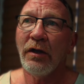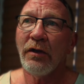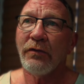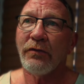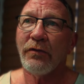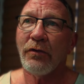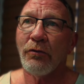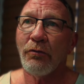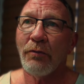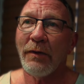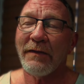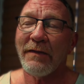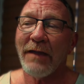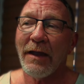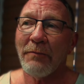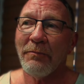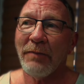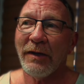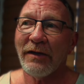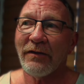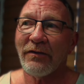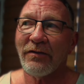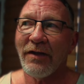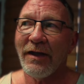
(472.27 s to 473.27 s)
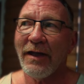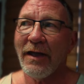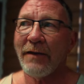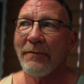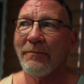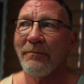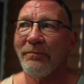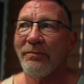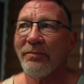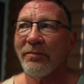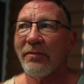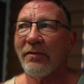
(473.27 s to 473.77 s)
So with that being
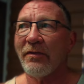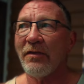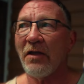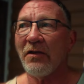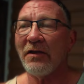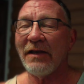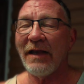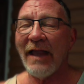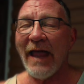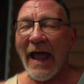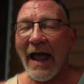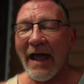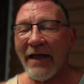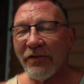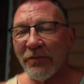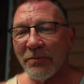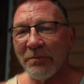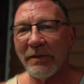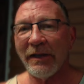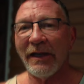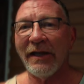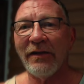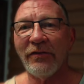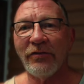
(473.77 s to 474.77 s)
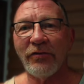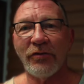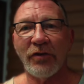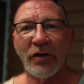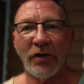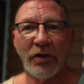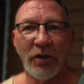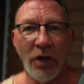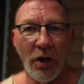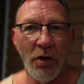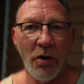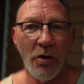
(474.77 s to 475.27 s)
said, the last place to
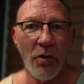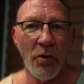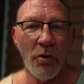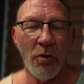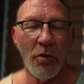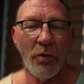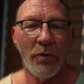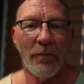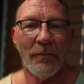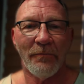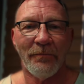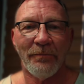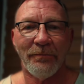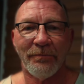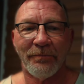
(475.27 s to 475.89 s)
go